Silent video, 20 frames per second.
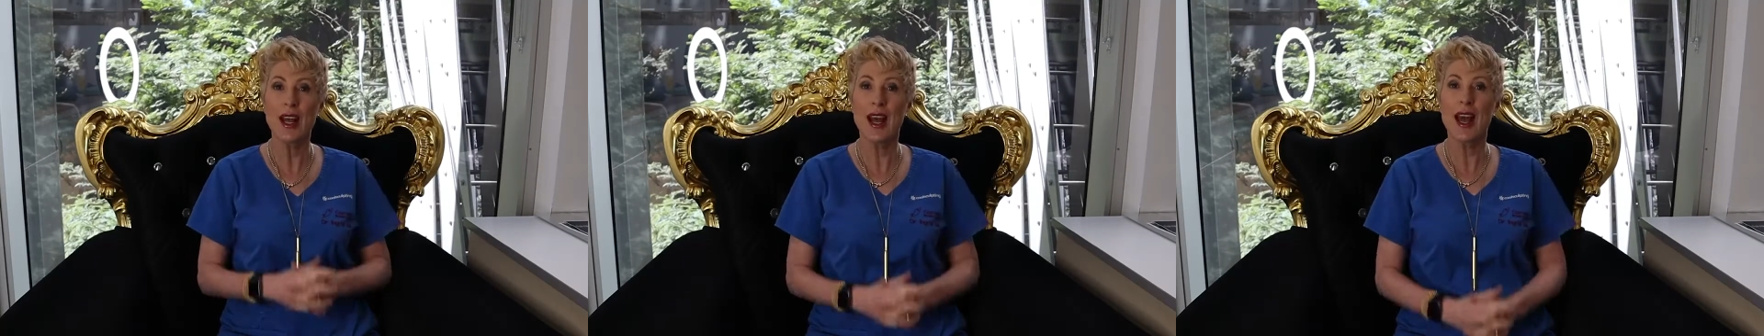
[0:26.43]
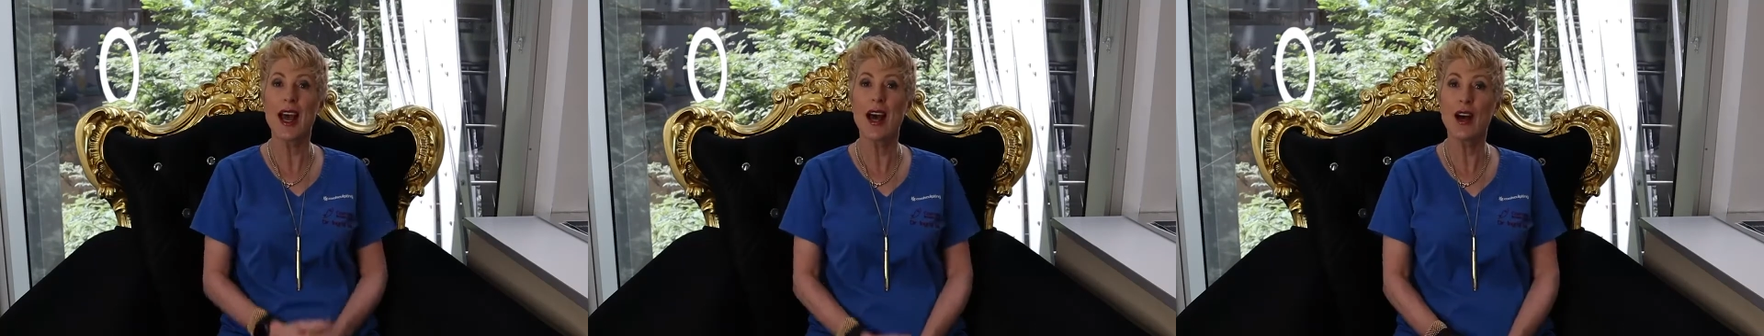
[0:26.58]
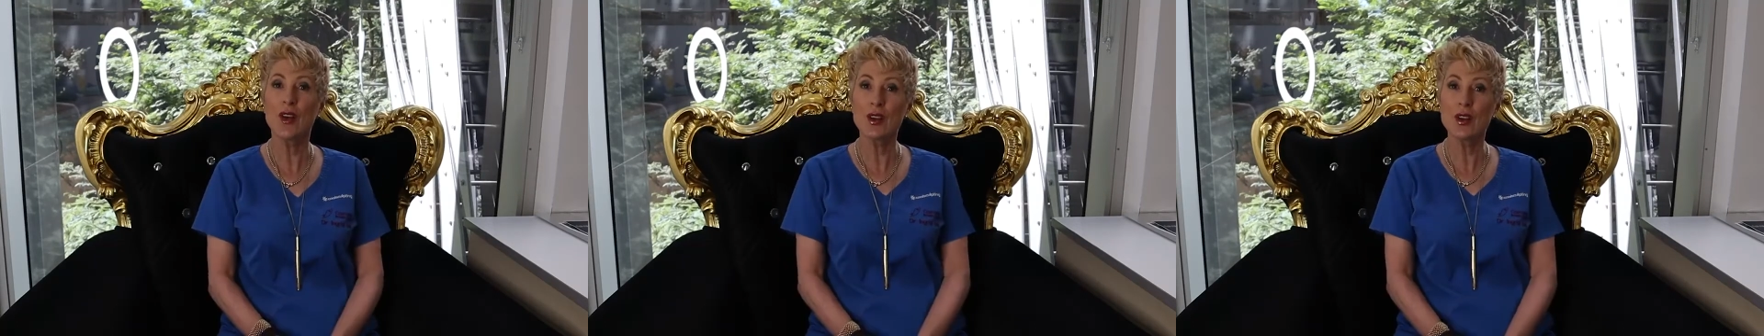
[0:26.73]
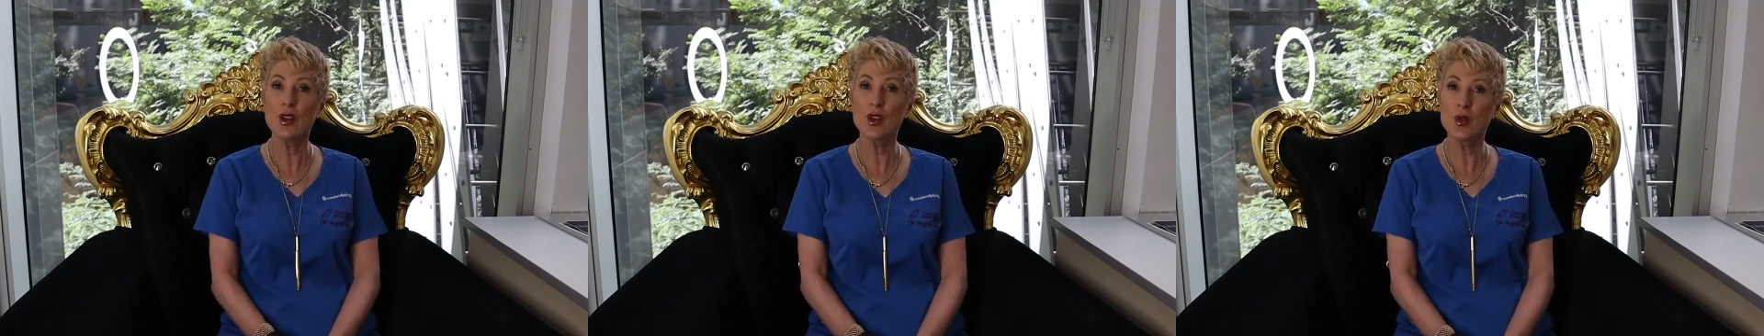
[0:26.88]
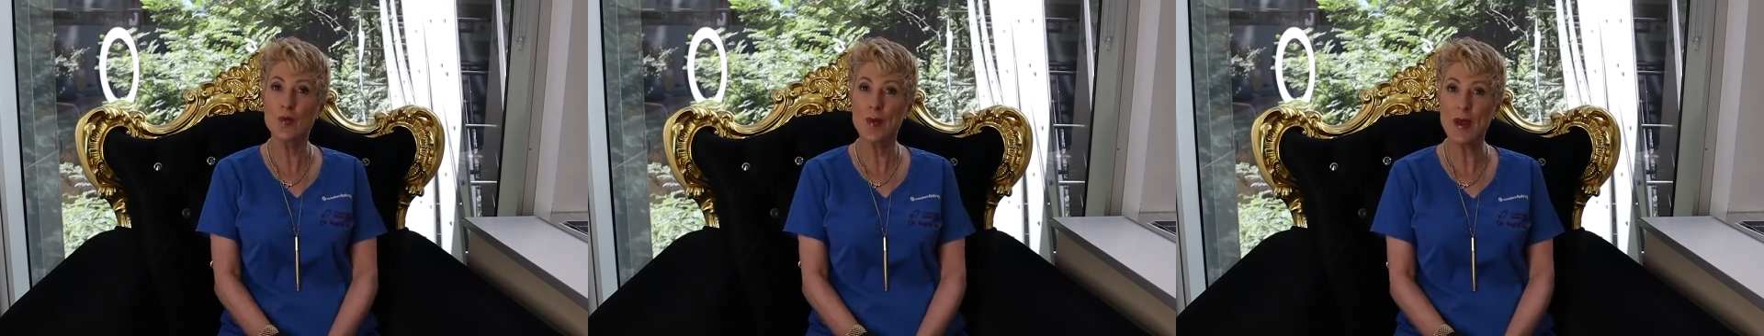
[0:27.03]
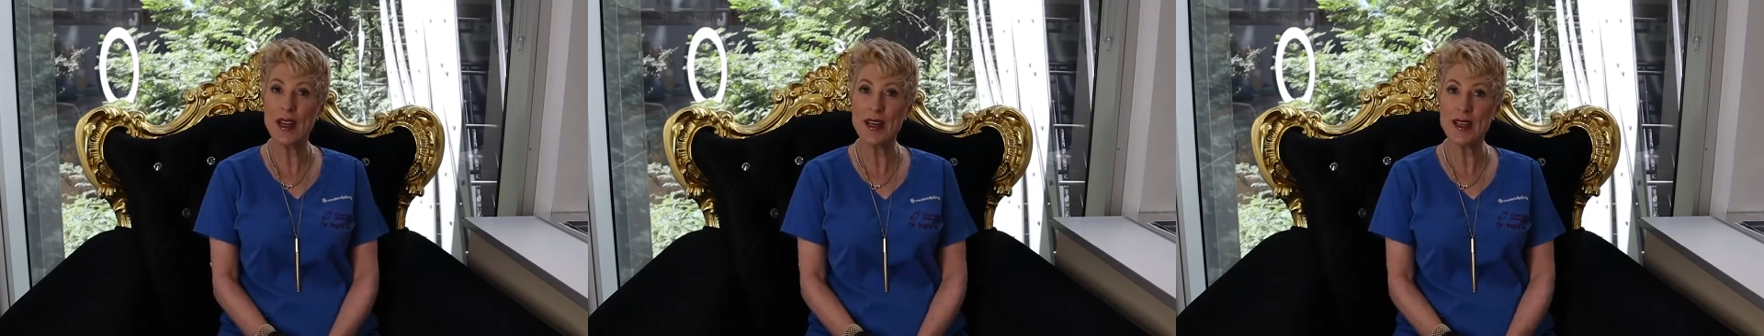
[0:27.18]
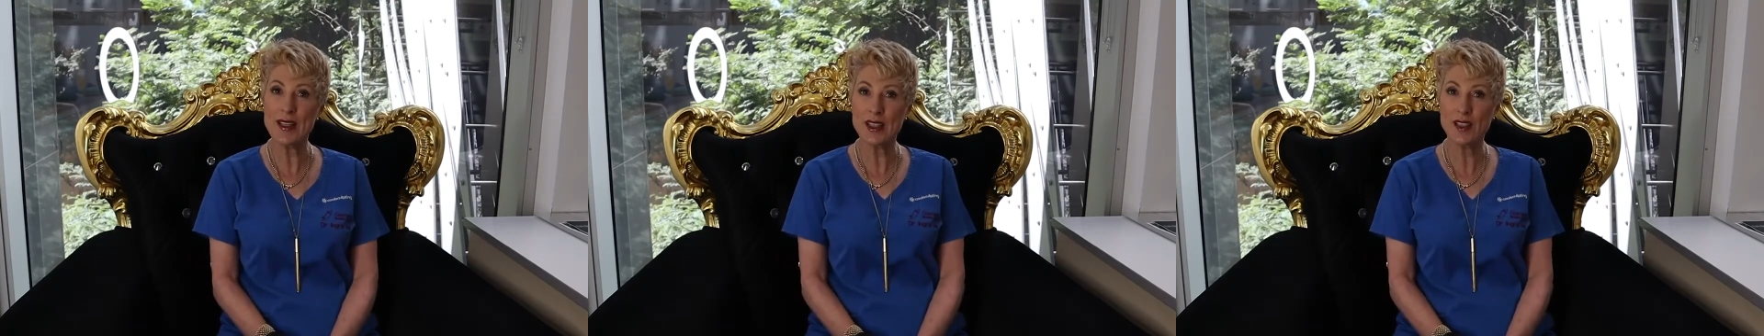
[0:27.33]
how to do
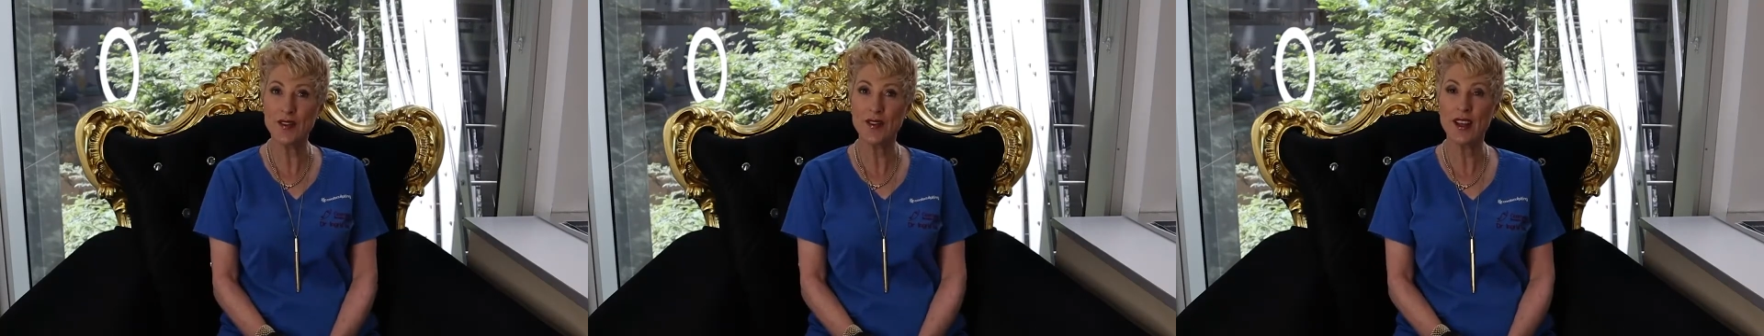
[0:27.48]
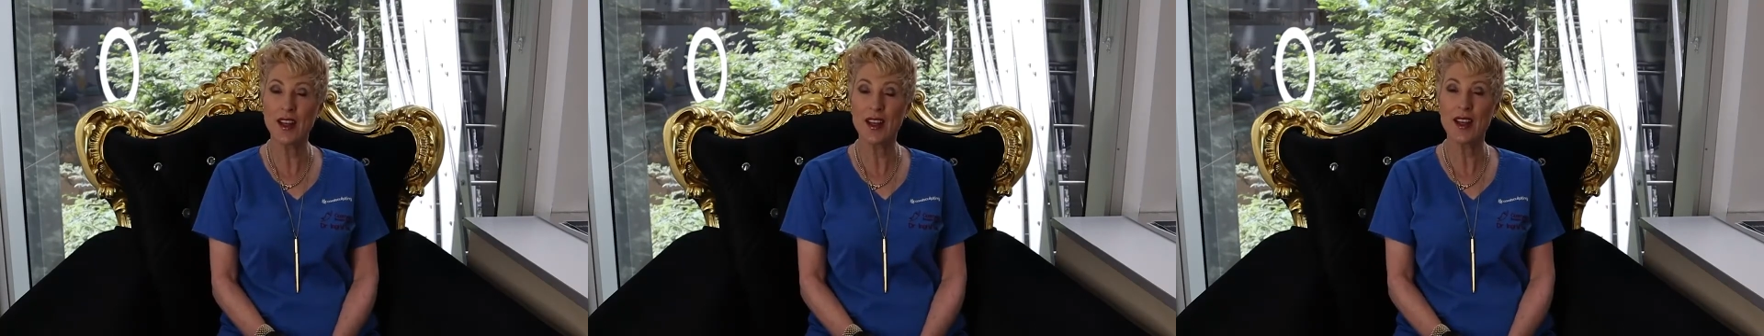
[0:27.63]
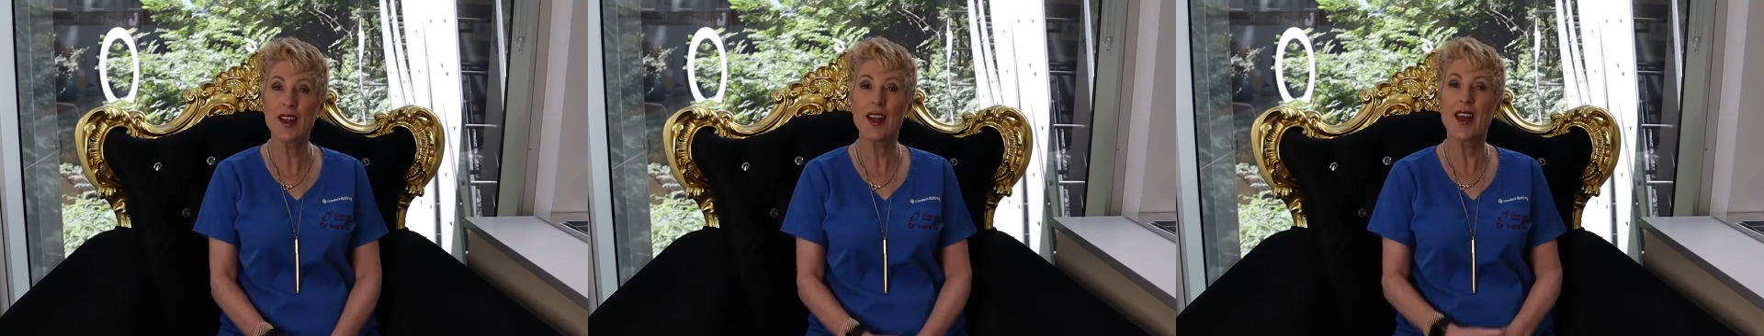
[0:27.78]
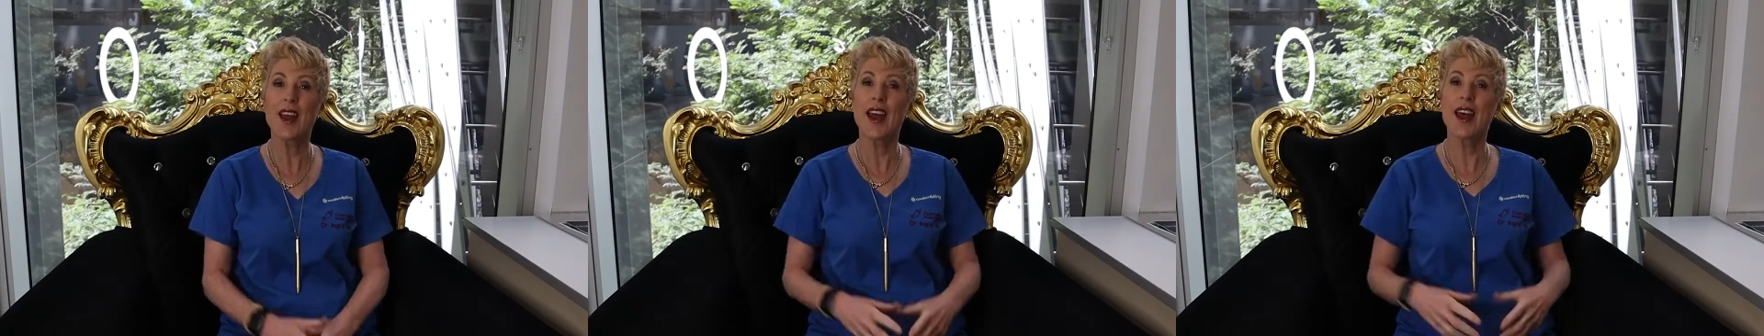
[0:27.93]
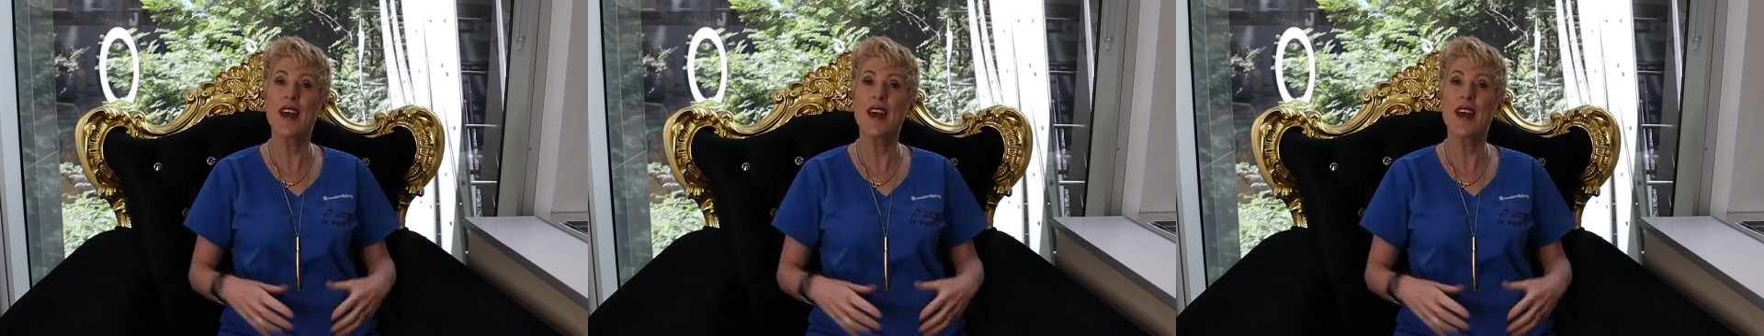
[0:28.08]
penis filler